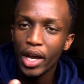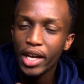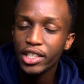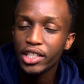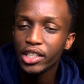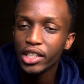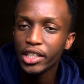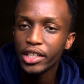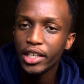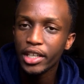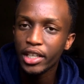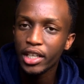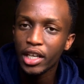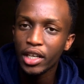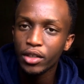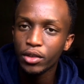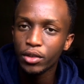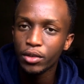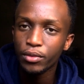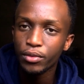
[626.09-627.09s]
actually get
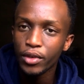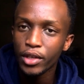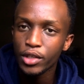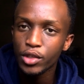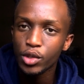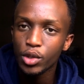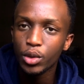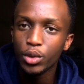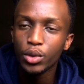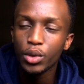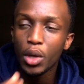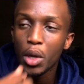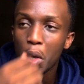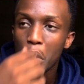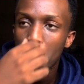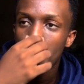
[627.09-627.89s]
out of the friend zone.